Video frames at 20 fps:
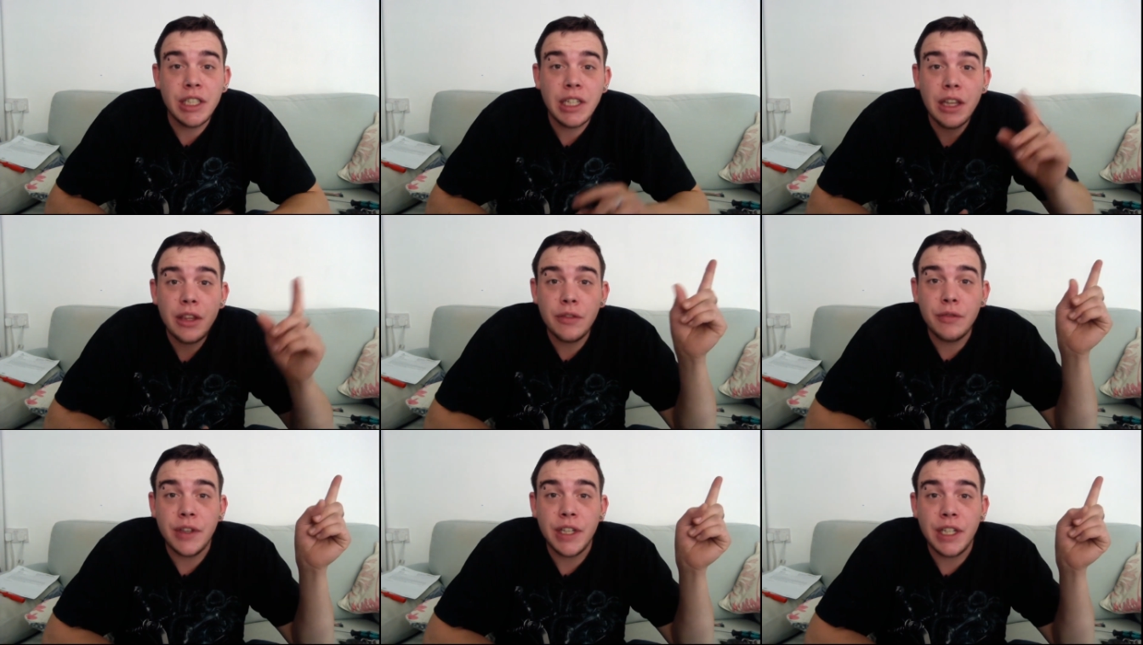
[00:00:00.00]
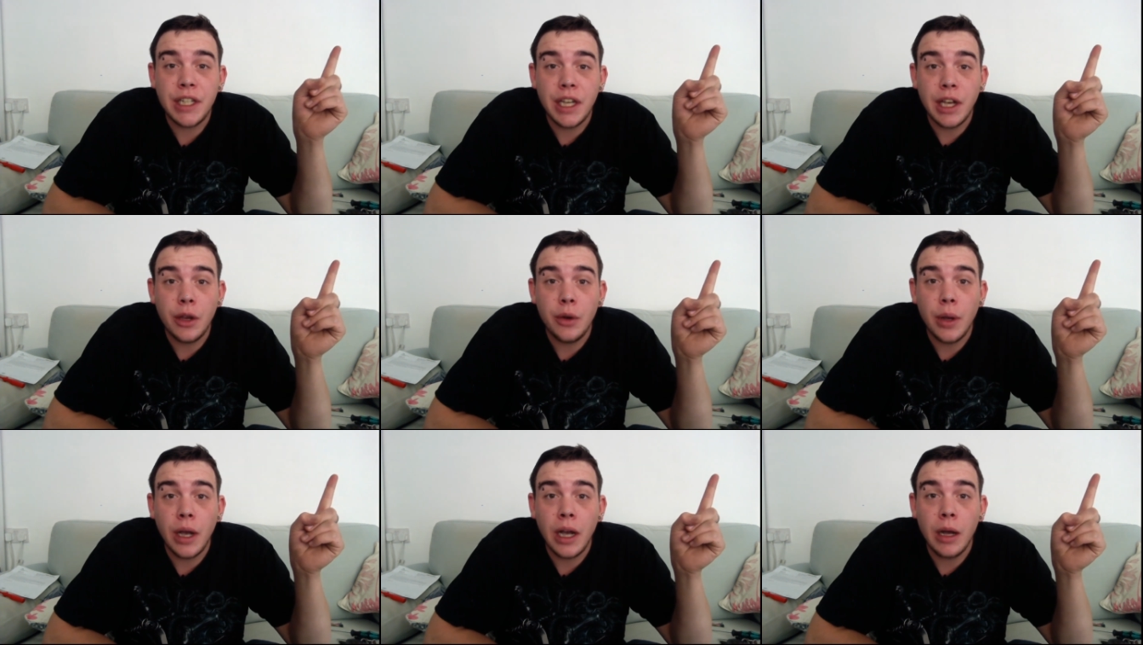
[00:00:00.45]
is another
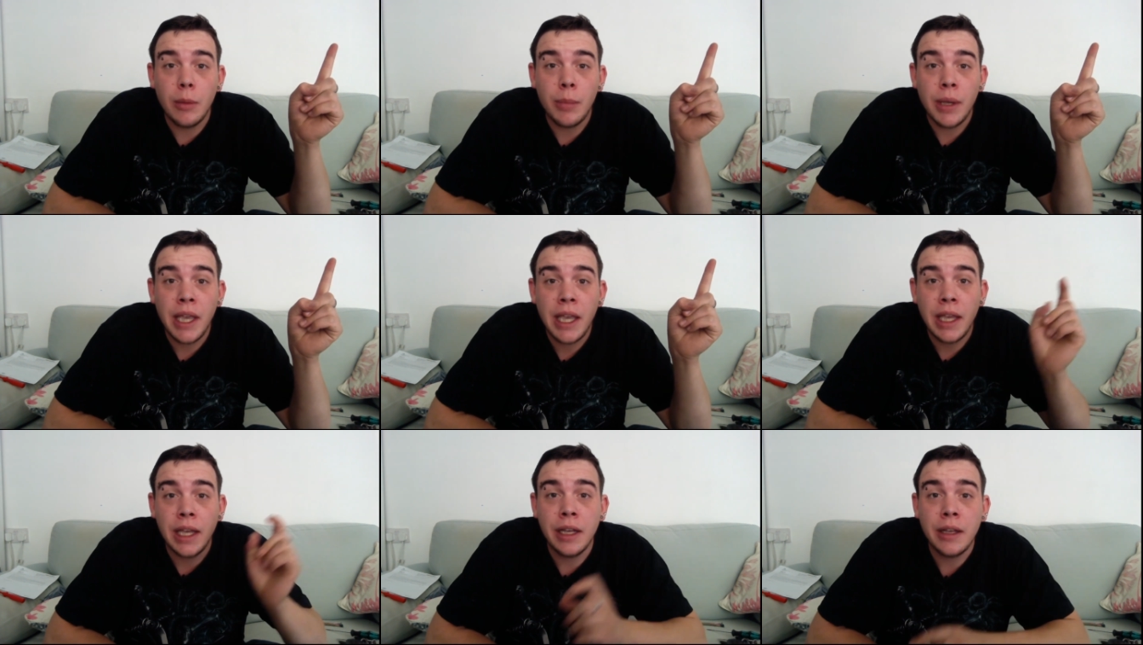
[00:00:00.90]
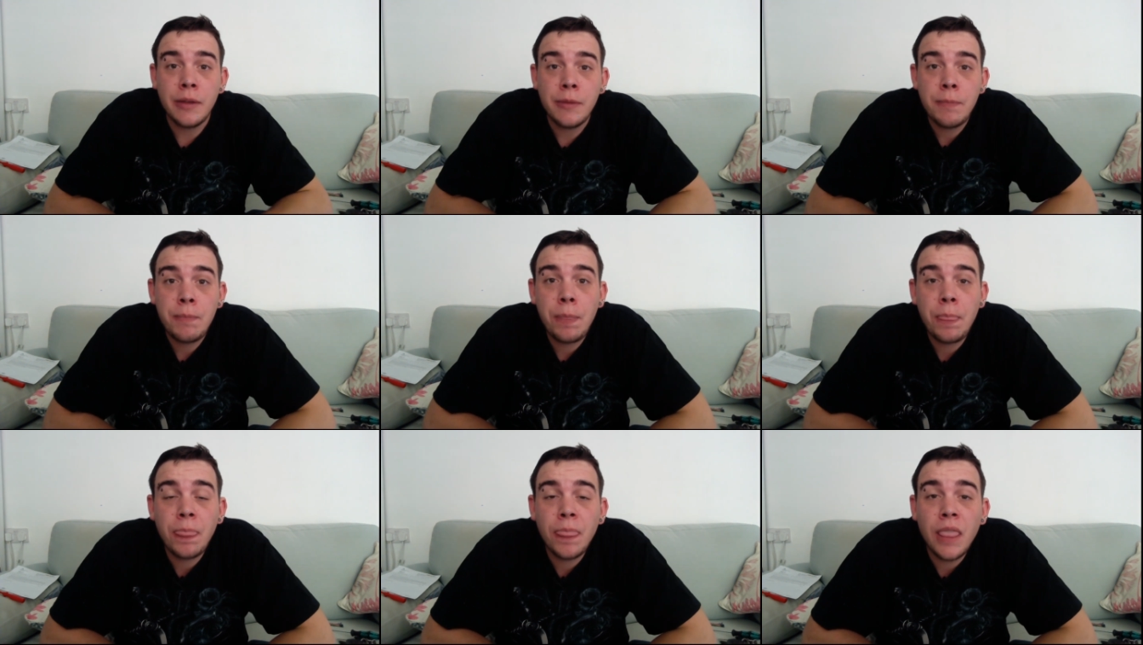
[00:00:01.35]
video up here
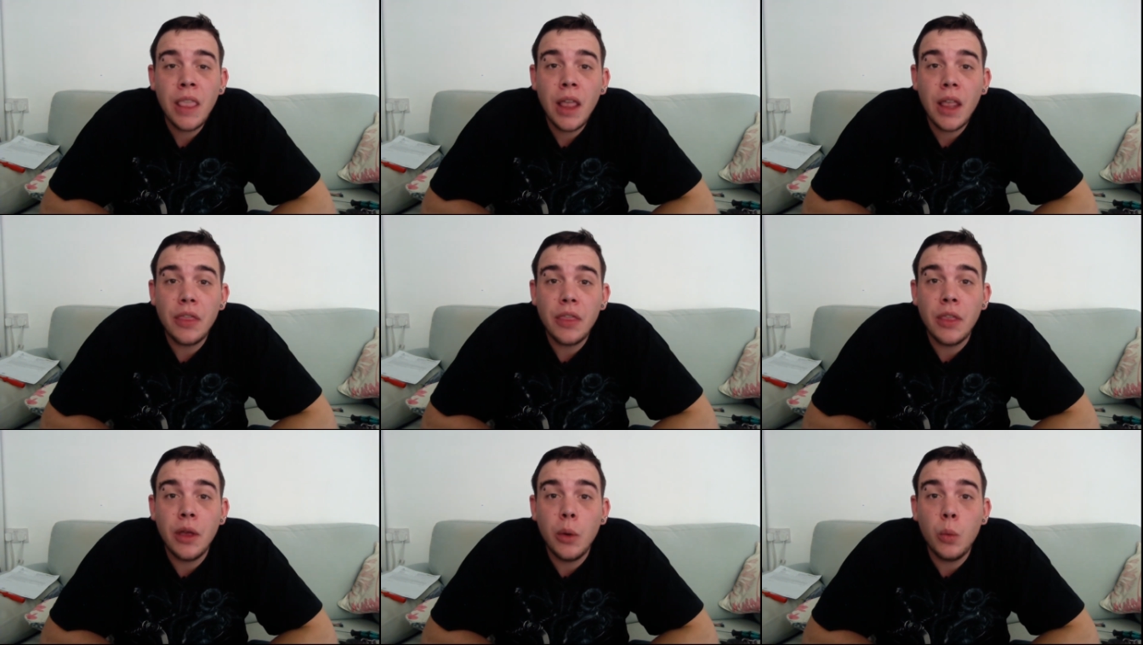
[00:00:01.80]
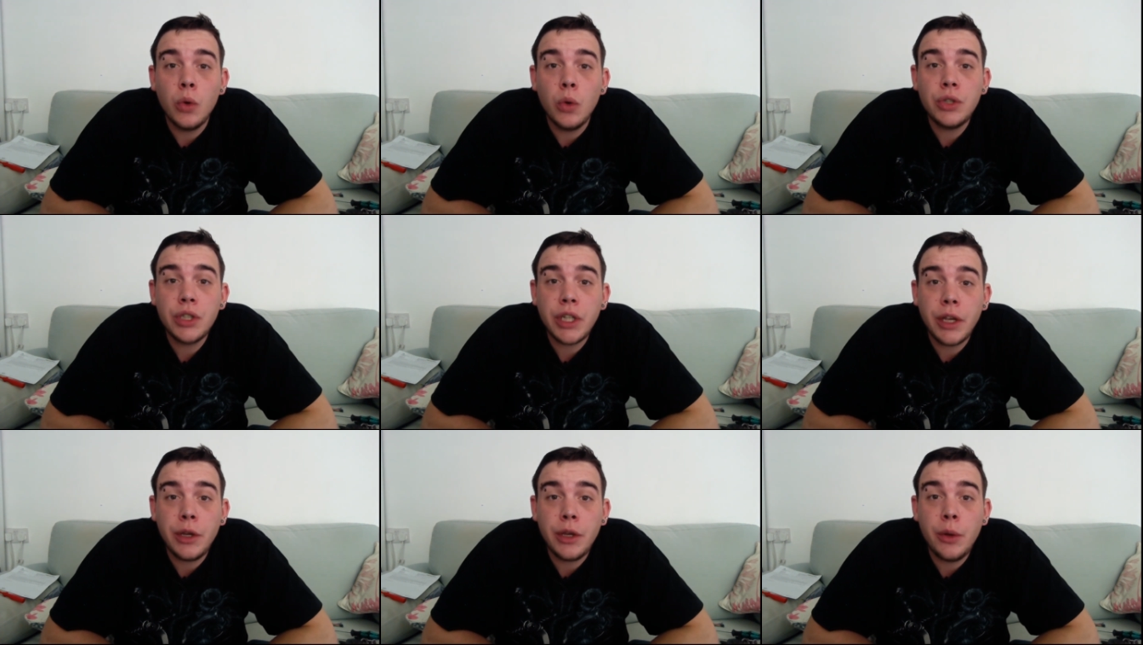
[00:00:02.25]
that
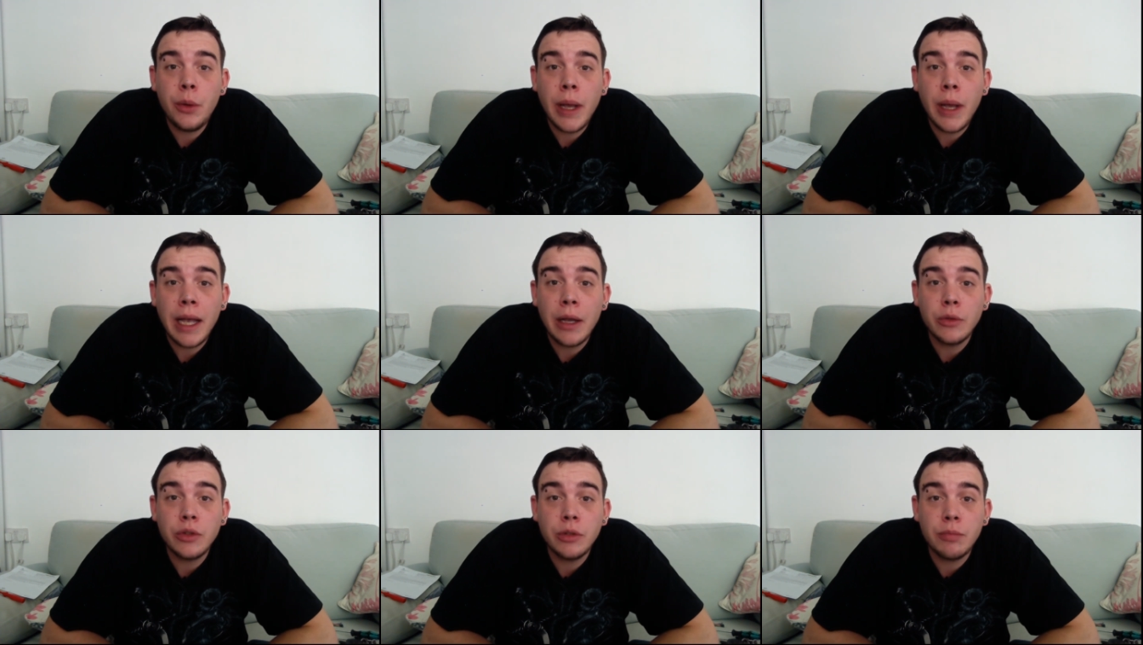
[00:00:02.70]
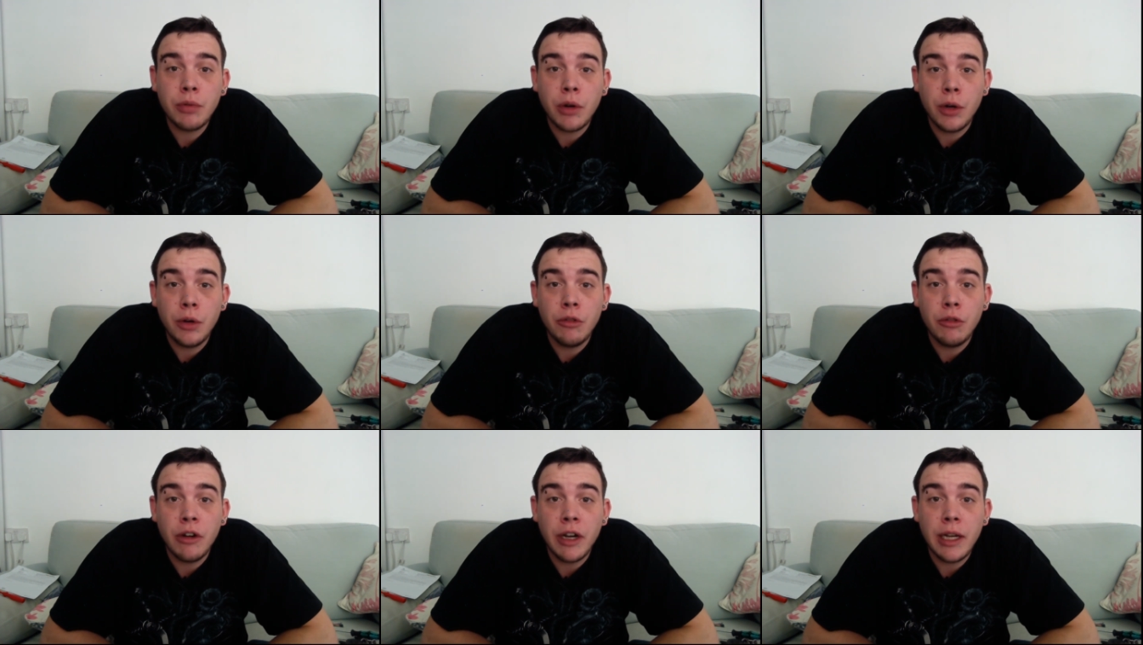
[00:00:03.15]
will show you how to
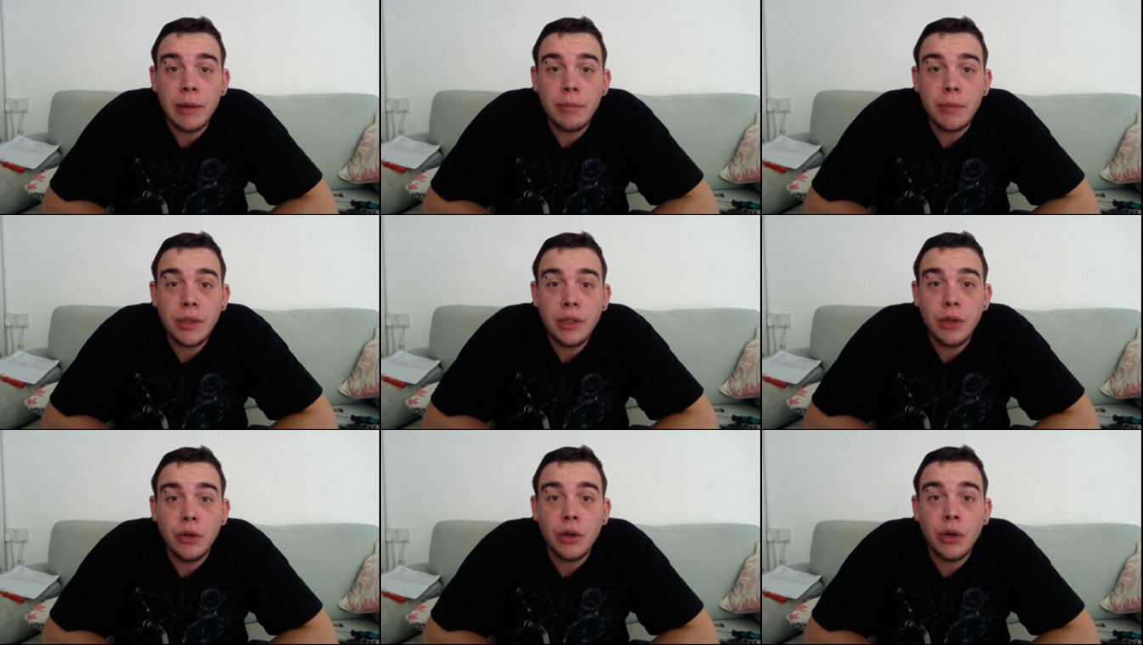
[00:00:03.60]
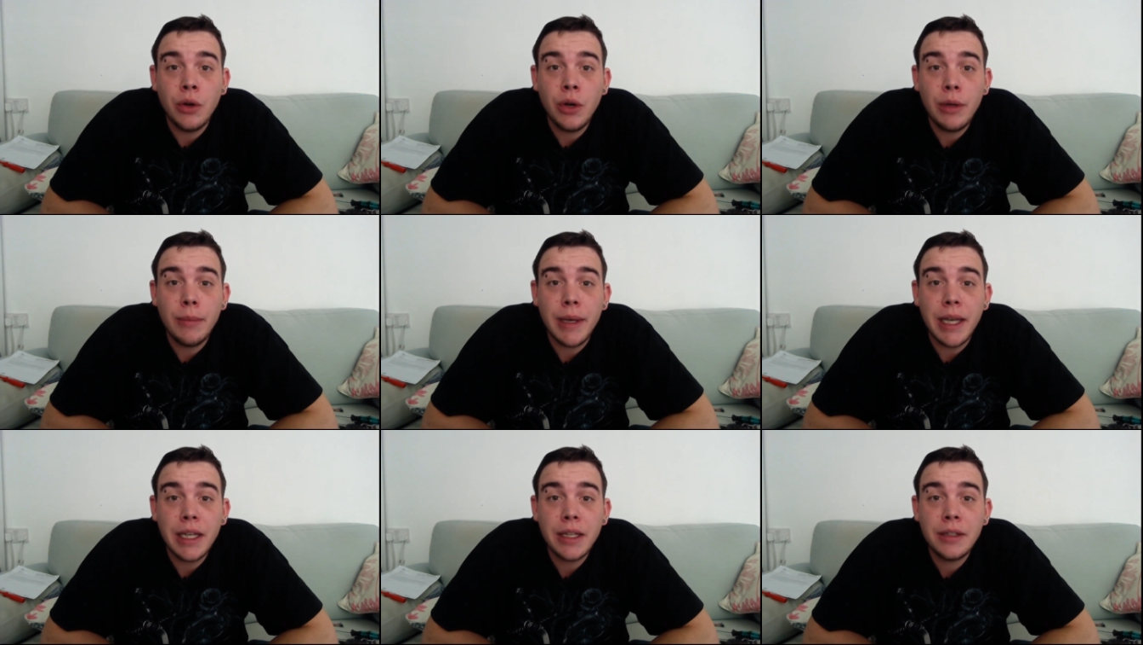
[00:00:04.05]
program your
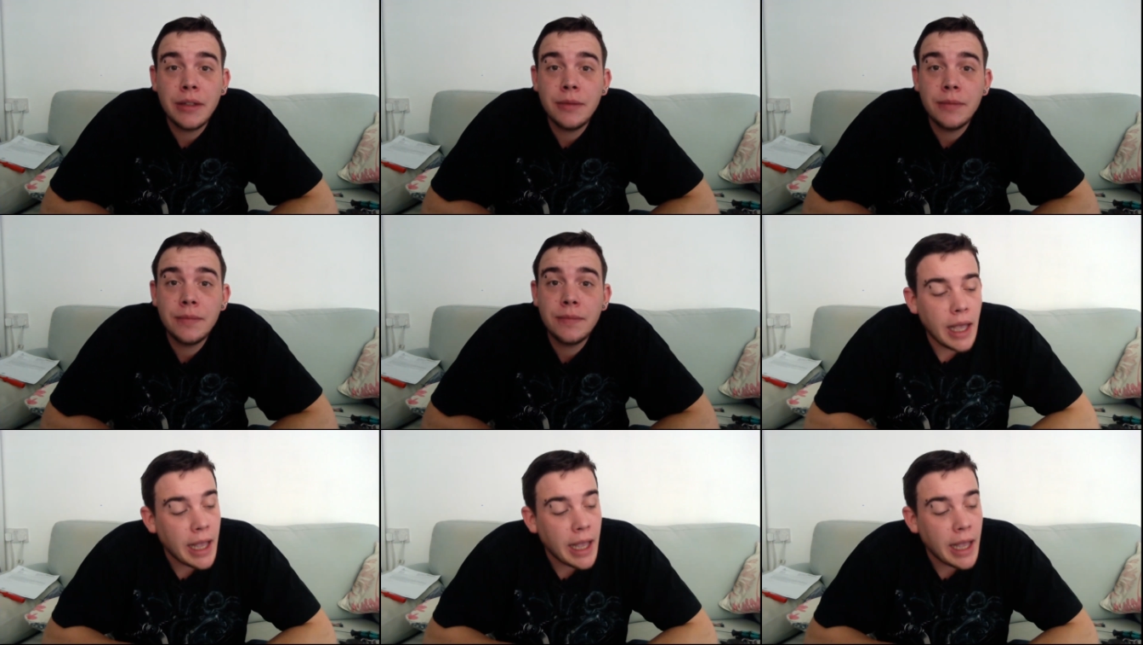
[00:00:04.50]
coin mech.